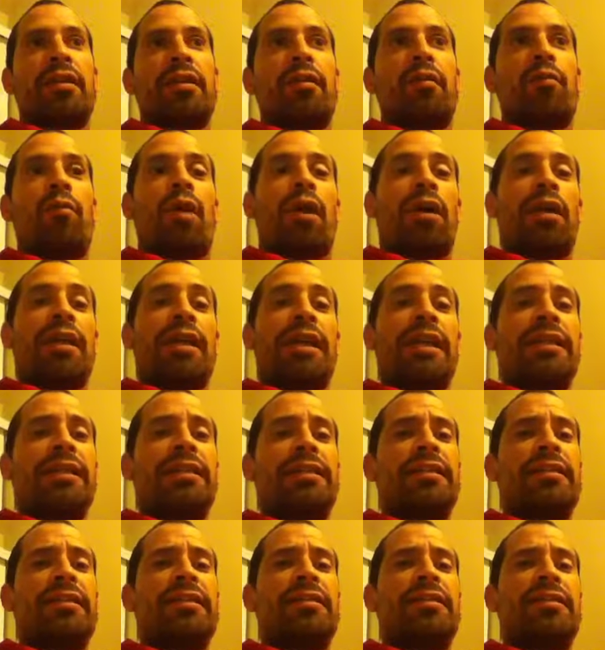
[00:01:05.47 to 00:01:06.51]
while it
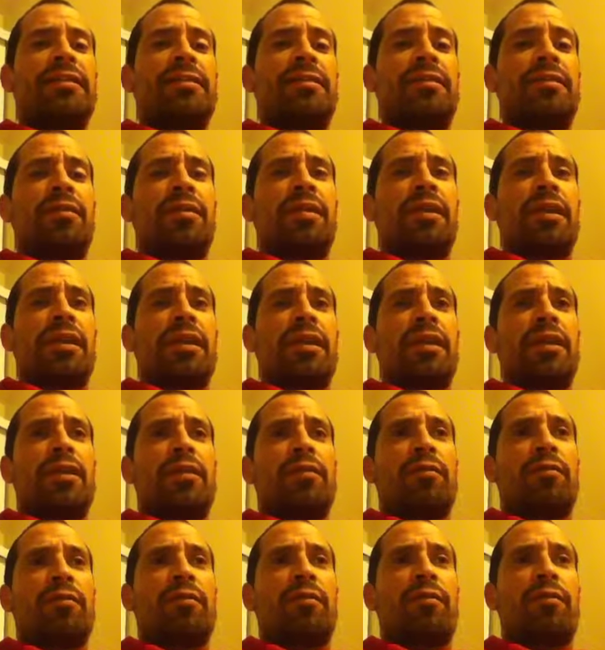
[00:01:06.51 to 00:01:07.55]
e-
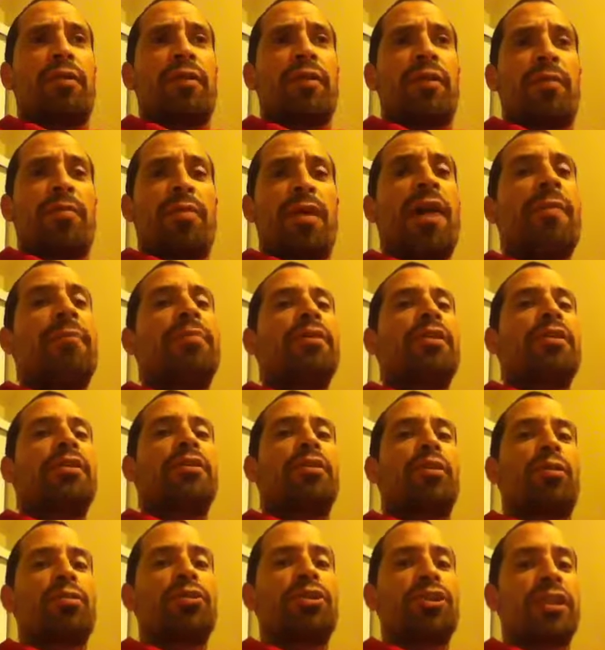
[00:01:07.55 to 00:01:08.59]
for the popular
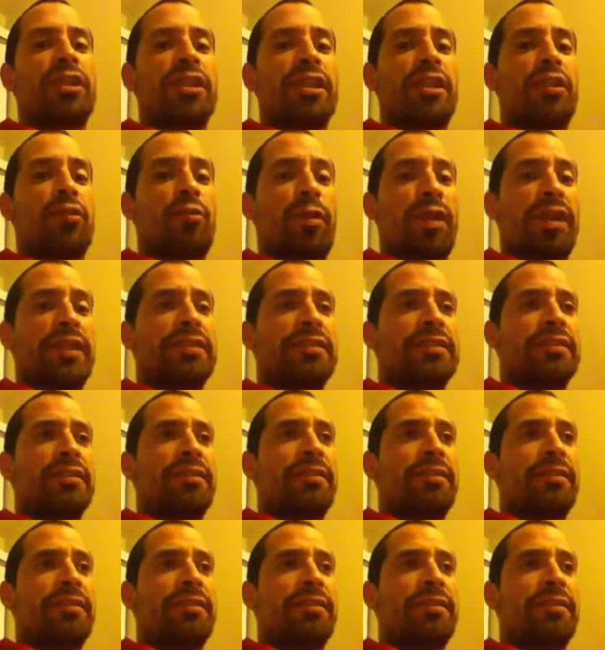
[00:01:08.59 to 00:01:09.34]
notion equates